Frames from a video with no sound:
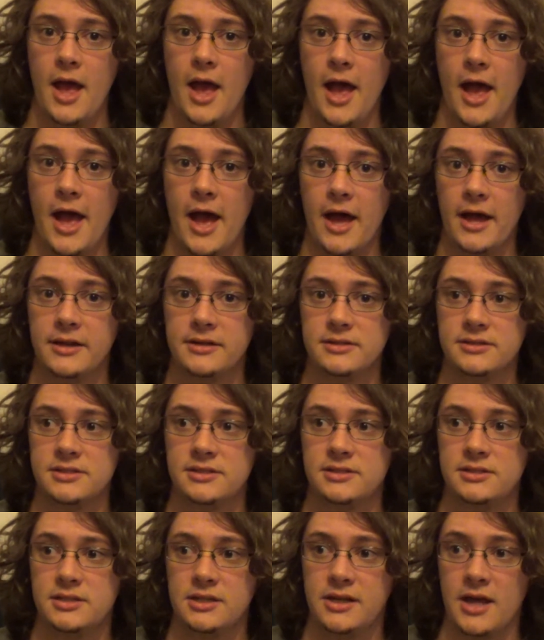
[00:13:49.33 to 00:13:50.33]
And
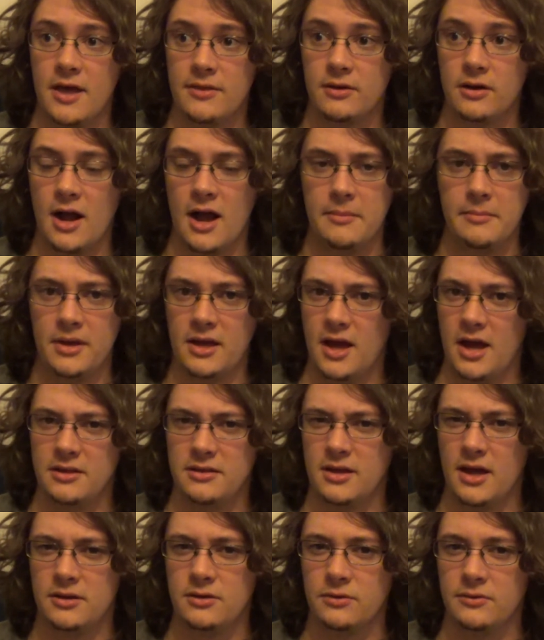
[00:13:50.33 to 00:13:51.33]
together, I
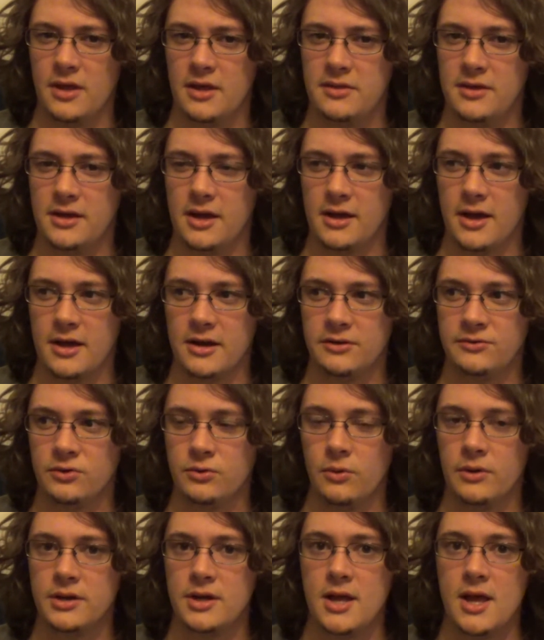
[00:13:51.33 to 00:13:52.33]
think I got
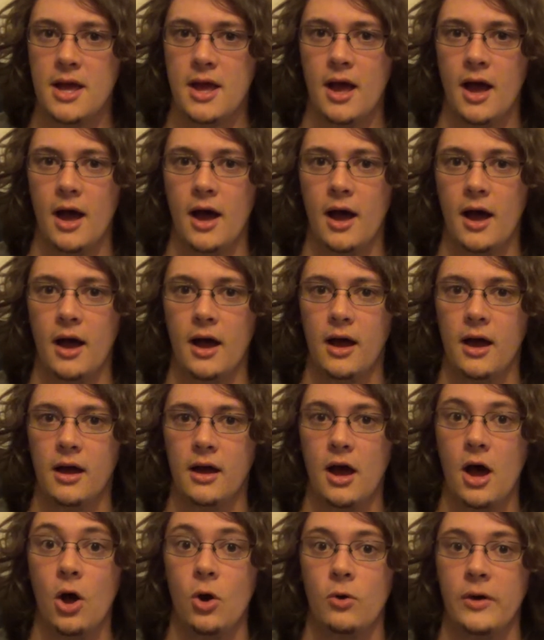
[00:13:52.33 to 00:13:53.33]
everyone.
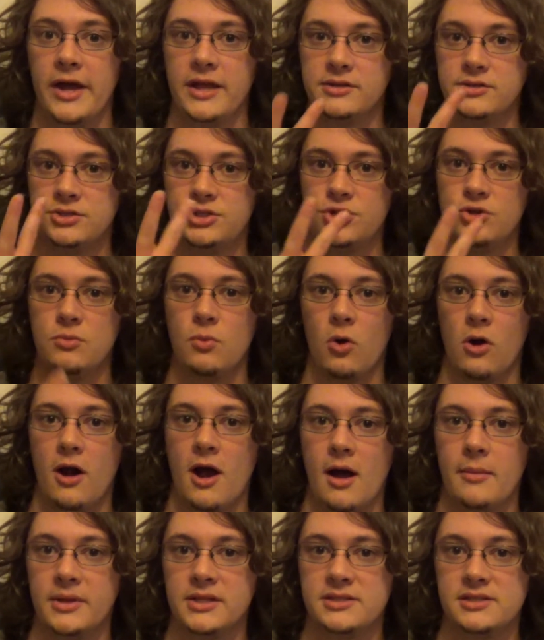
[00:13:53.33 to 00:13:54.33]
And 2 more
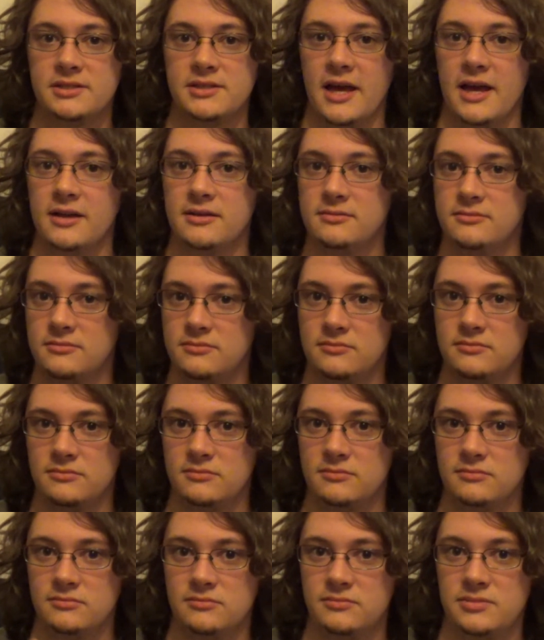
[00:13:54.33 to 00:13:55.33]
hobbits that
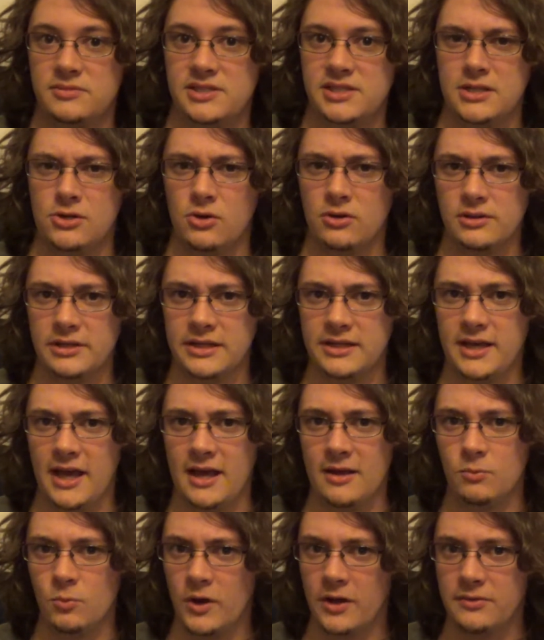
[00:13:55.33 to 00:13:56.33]
secretly
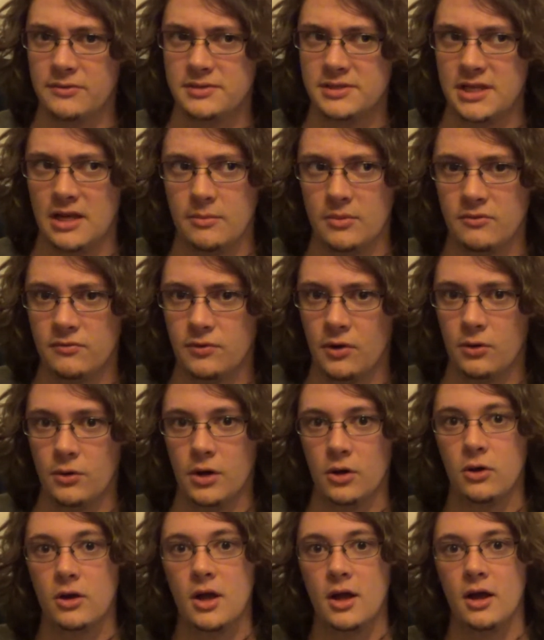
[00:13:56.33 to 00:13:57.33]
came with Sam and
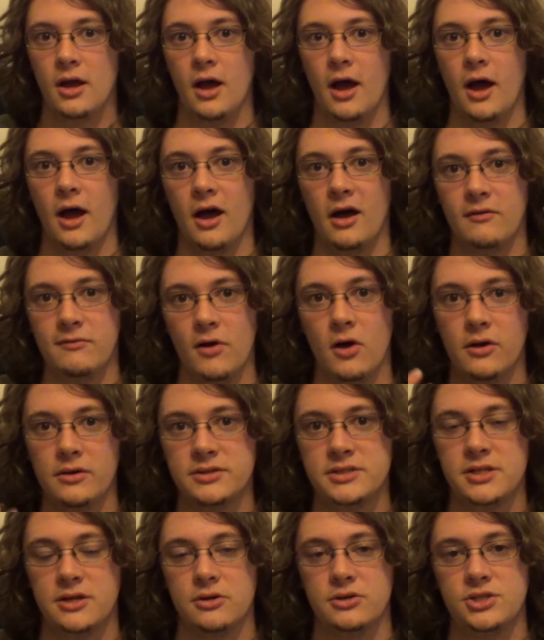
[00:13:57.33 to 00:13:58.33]
Frodo
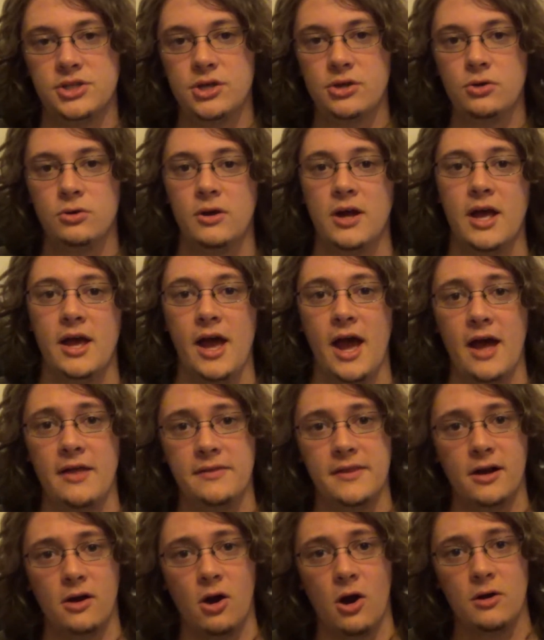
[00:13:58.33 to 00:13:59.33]
volunteer too. And
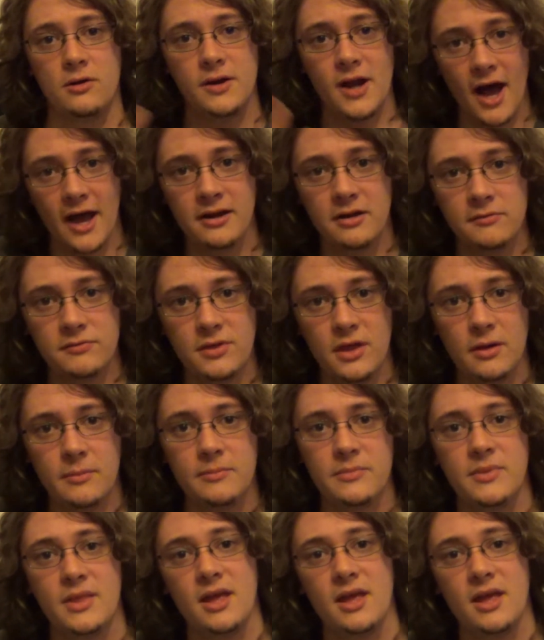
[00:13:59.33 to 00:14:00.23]
there are 9 of them.